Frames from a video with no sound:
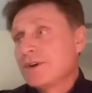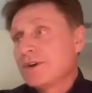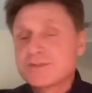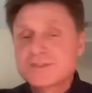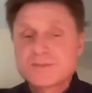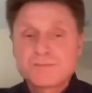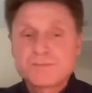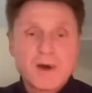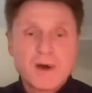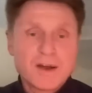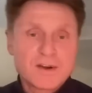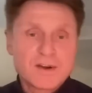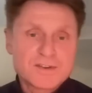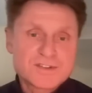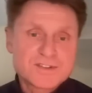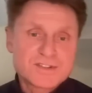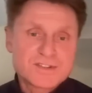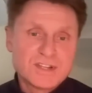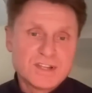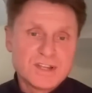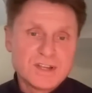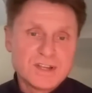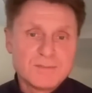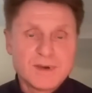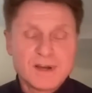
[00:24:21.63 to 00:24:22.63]
he was Potter's
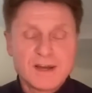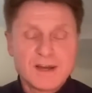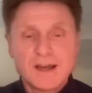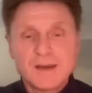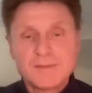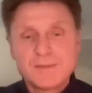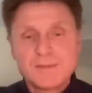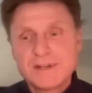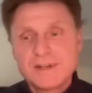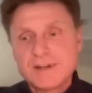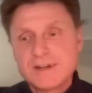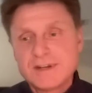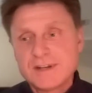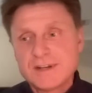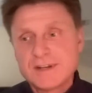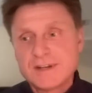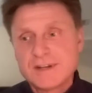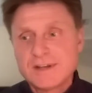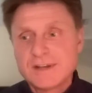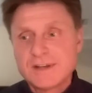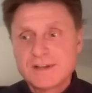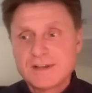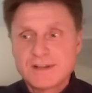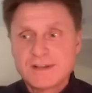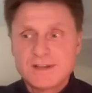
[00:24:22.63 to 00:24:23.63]
team. I, I mean,
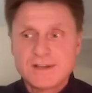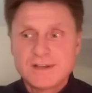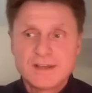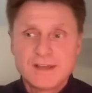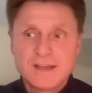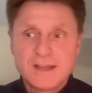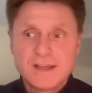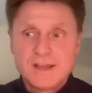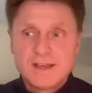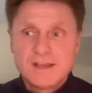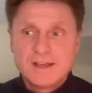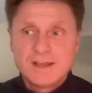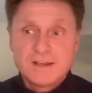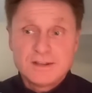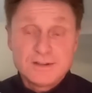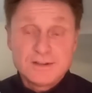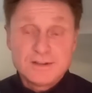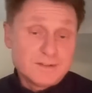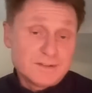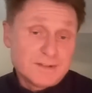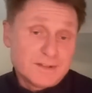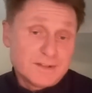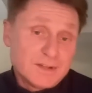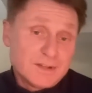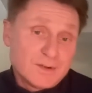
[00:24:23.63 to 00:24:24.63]

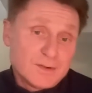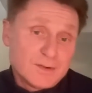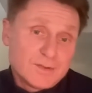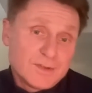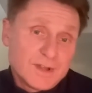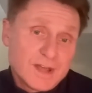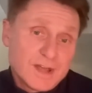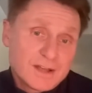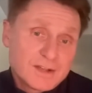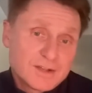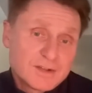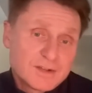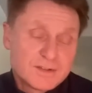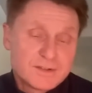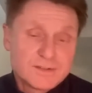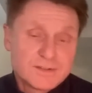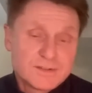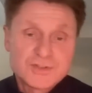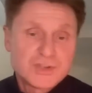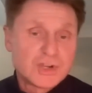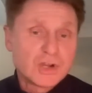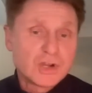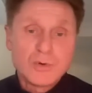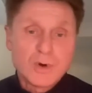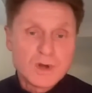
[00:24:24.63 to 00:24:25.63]
you know, not
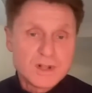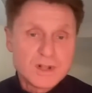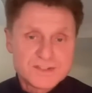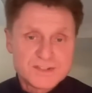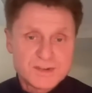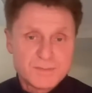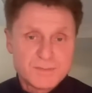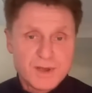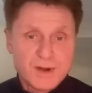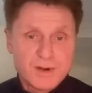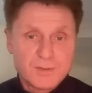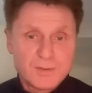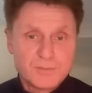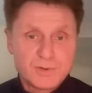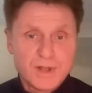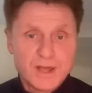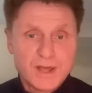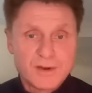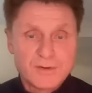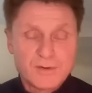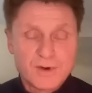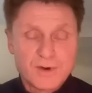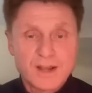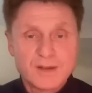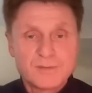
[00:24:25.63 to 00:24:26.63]
is a better
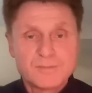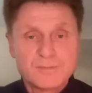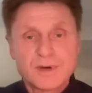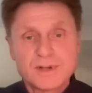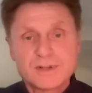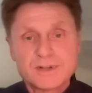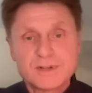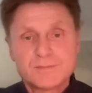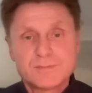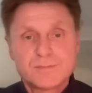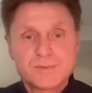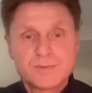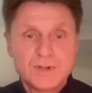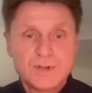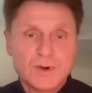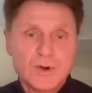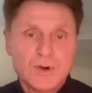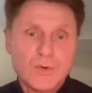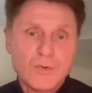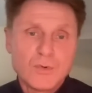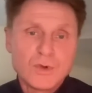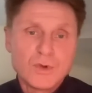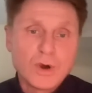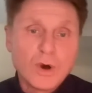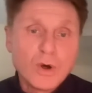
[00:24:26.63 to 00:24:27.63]
player, right? But you
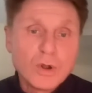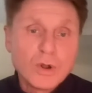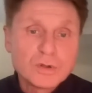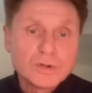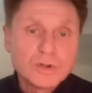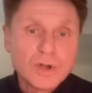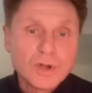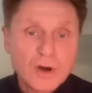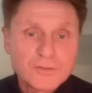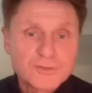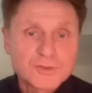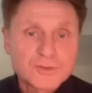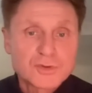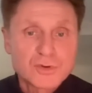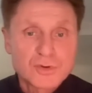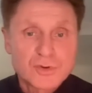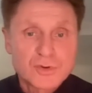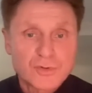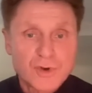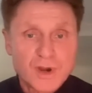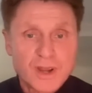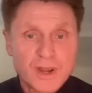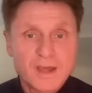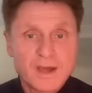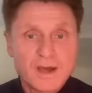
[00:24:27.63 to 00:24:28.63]
know, we all loved
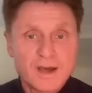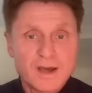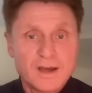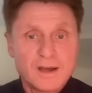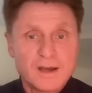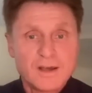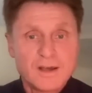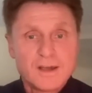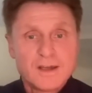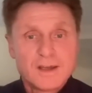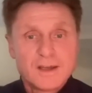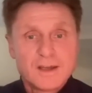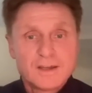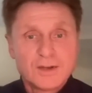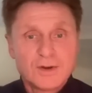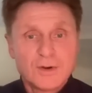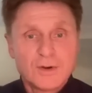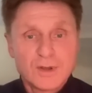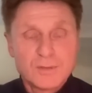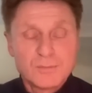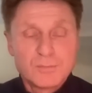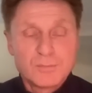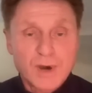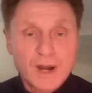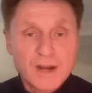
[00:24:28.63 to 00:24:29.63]
Kukureya you know,
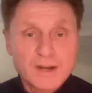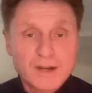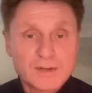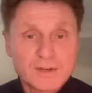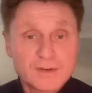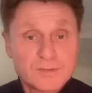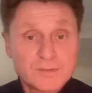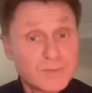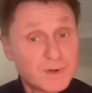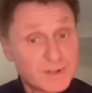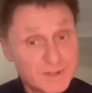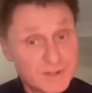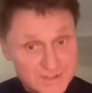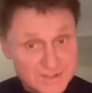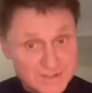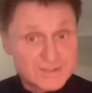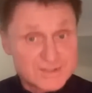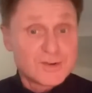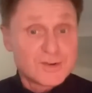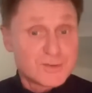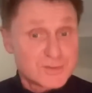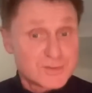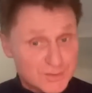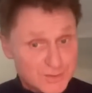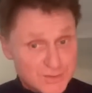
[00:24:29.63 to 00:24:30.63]
at Brighton, but just
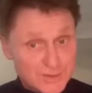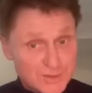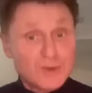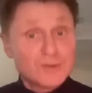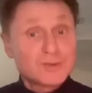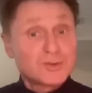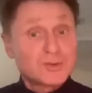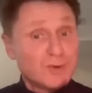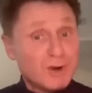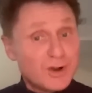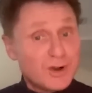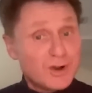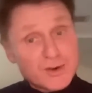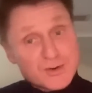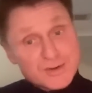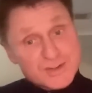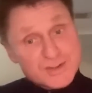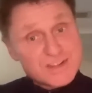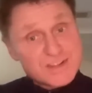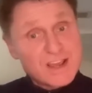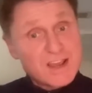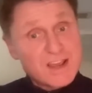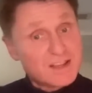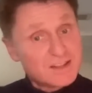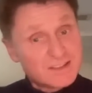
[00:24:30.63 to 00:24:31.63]
goes to show to what I was
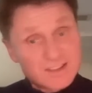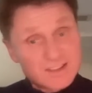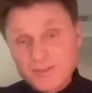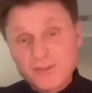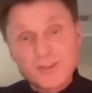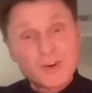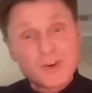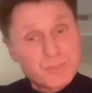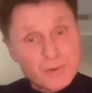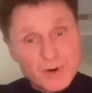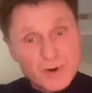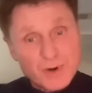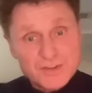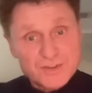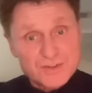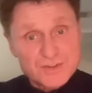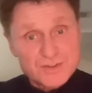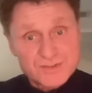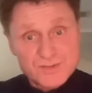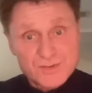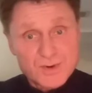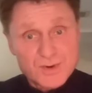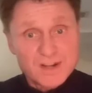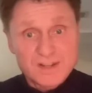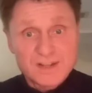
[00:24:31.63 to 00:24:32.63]
saying, different
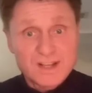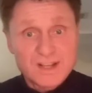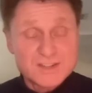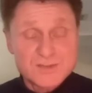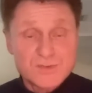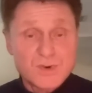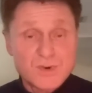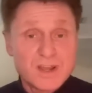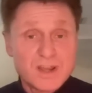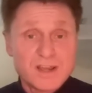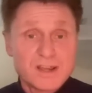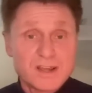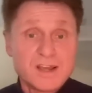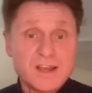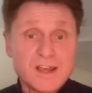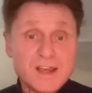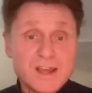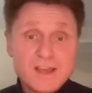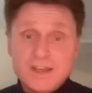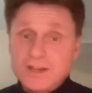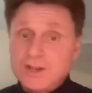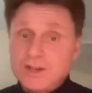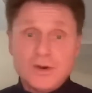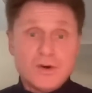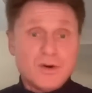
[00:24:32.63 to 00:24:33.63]
pressures, right? That's why I,
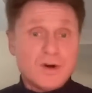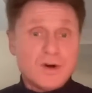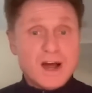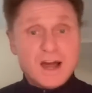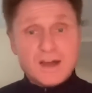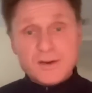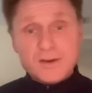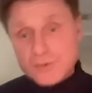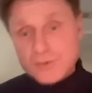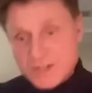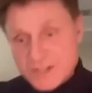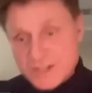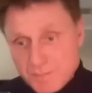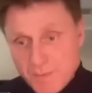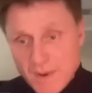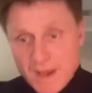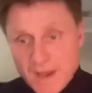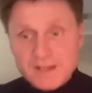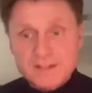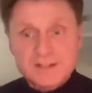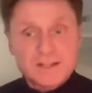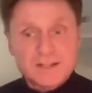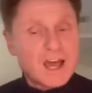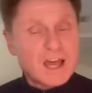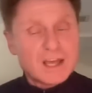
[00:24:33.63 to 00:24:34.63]
you know, I
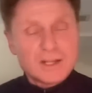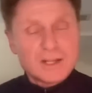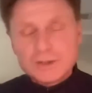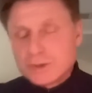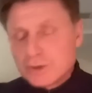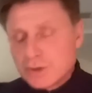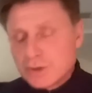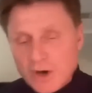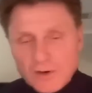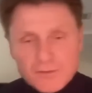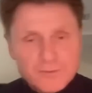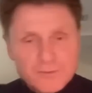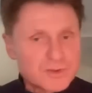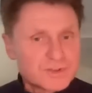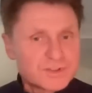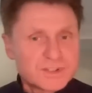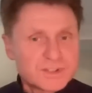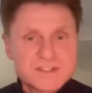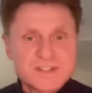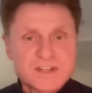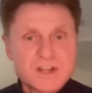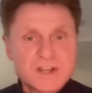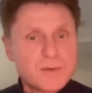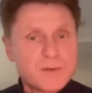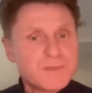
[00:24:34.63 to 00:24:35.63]
respect, I love what De
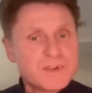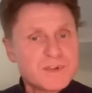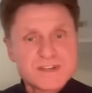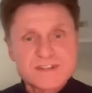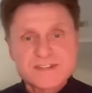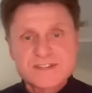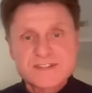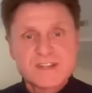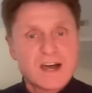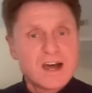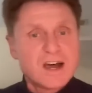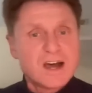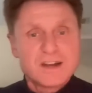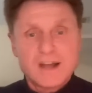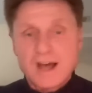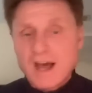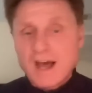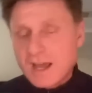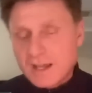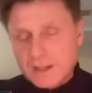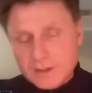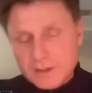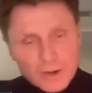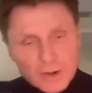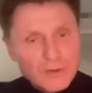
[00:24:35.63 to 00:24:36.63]
Zerbi has done.
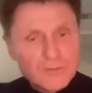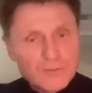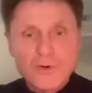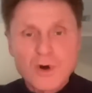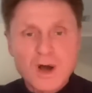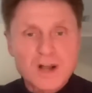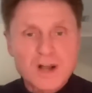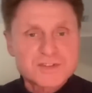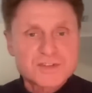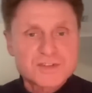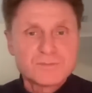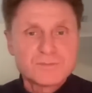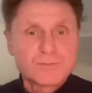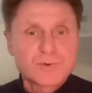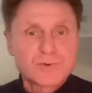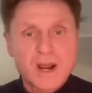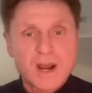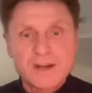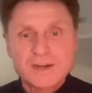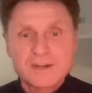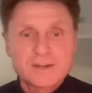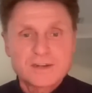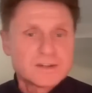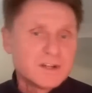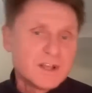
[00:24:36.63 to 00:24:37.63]
I love watching
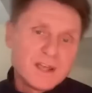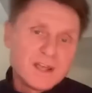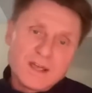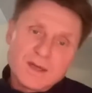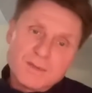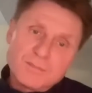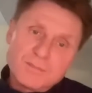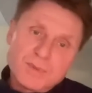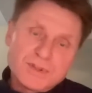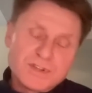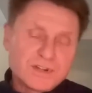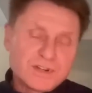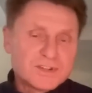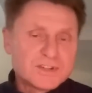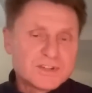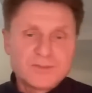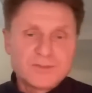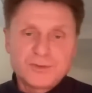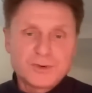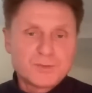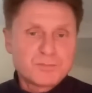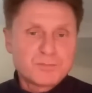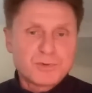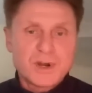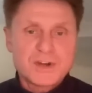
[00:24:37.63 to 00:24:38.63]
Brighton, but there are
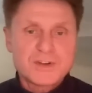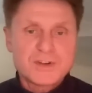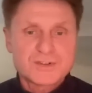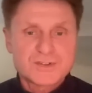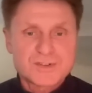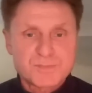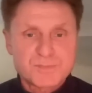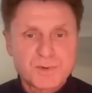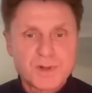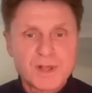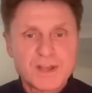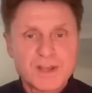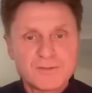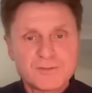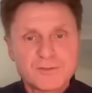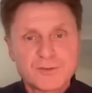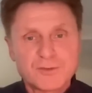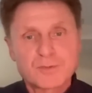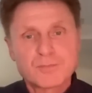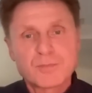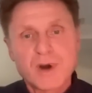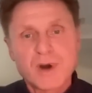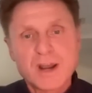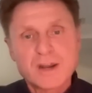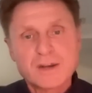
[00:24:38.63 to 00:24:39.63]
different pressures playing
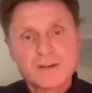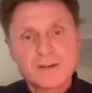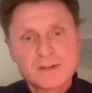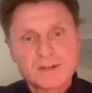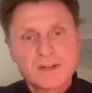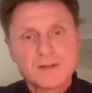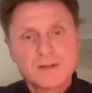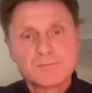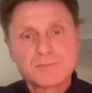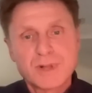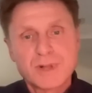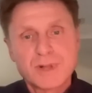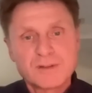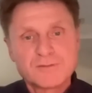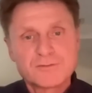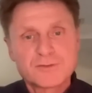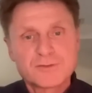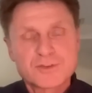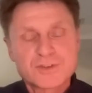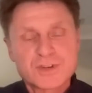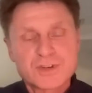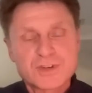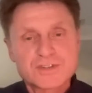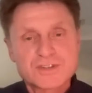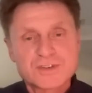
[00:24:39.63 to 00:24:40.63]
for Brighton and playing for
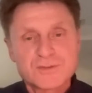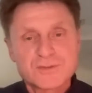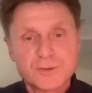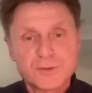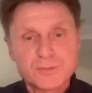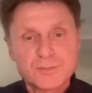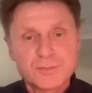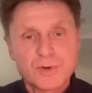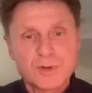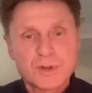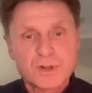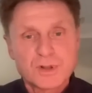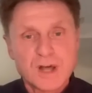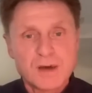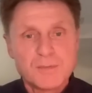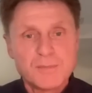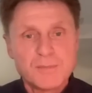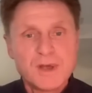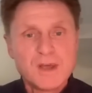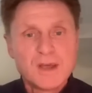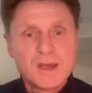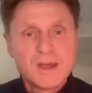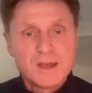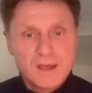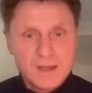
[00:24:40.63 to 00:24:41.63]
Chelsea Football Club.
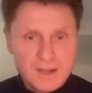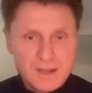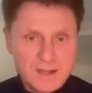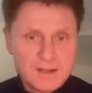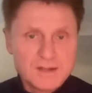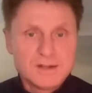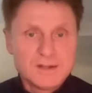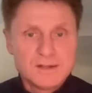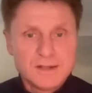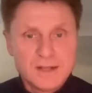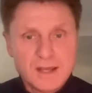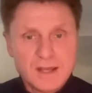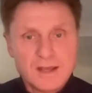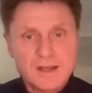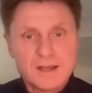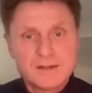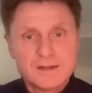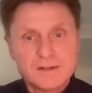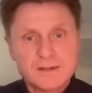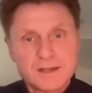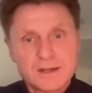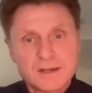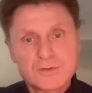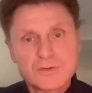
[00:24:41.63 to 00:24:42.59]
Uh, and uh,